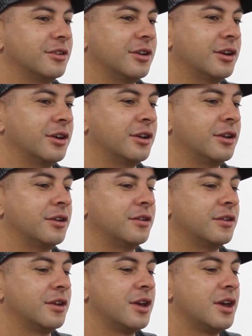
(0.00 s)
and
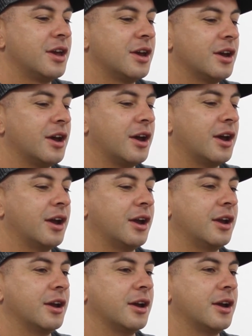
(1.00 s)

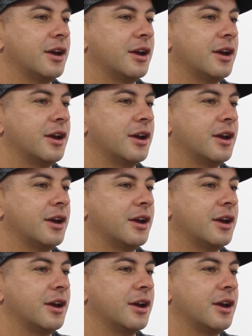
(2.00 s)
I